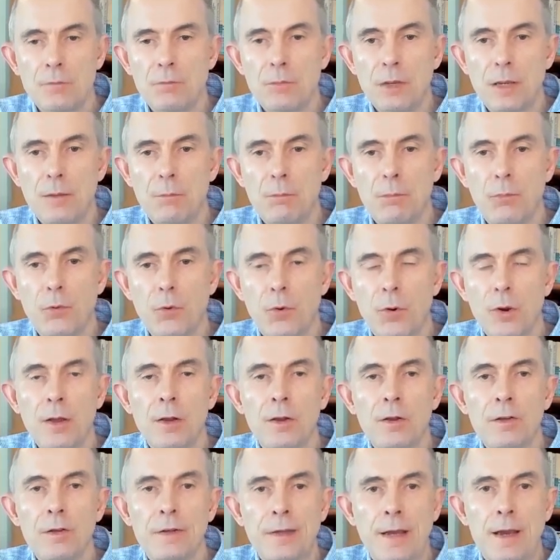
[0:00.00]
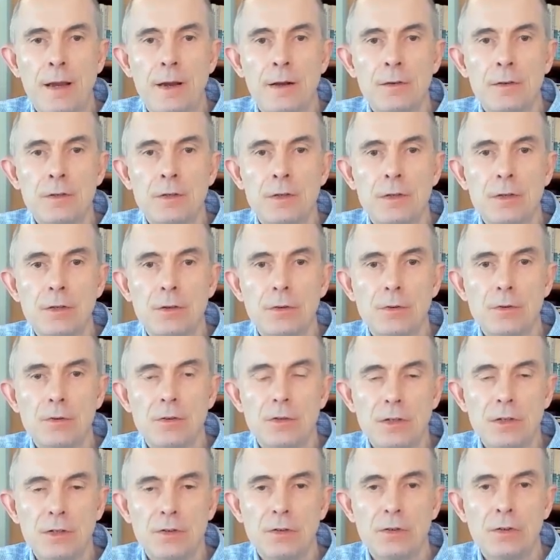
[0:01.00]
be boiled down to
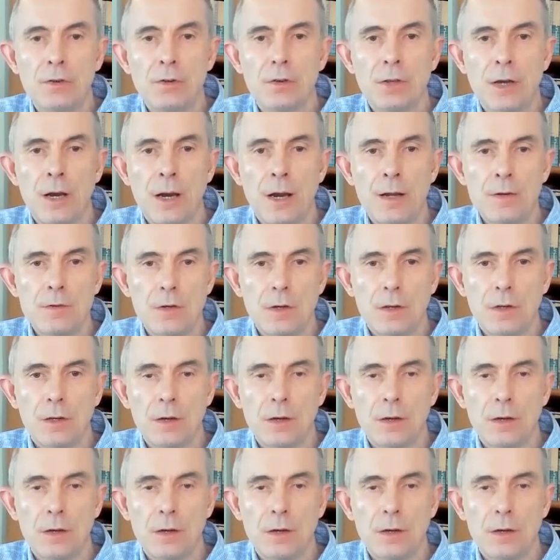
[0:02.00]
digital logic,